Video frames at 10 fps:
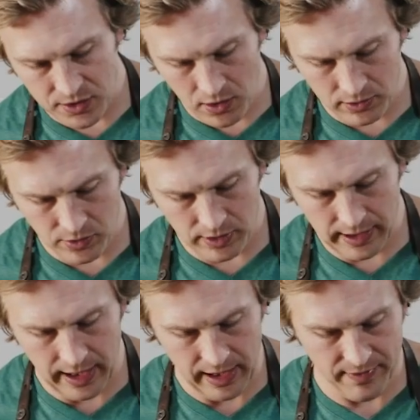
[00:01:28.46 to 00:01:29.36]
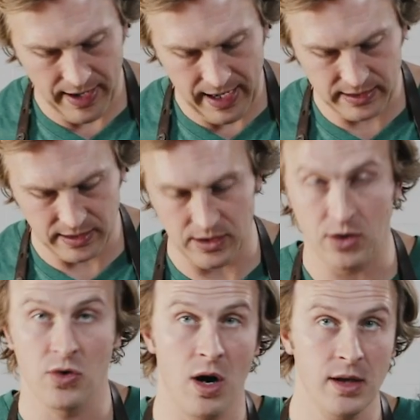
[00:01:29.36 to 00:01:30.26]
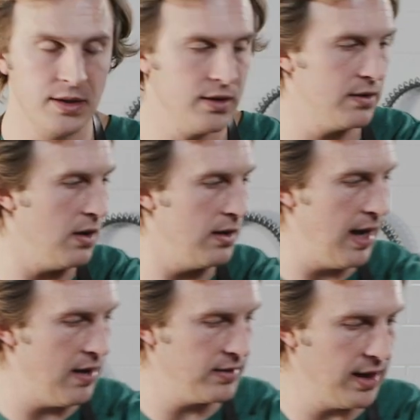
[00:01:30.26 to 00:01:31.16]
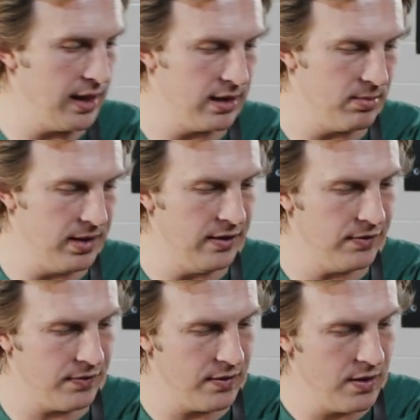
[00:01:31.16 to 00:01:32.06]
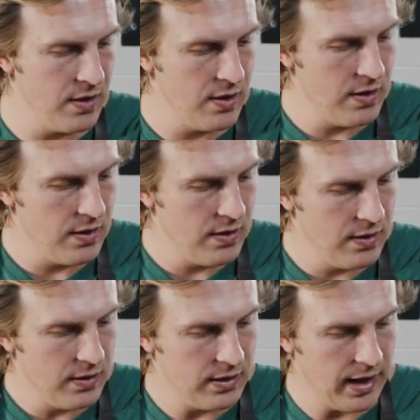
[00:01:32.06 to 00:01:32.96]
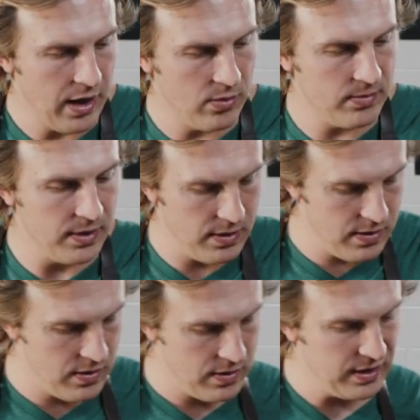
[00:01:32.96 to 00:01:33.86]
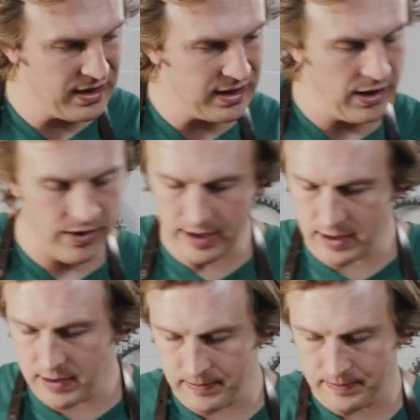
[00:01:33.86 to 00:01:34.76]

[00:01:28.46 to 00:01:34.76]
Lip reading: salt really kind of acts as a crust on the outside of the beef to help sear it.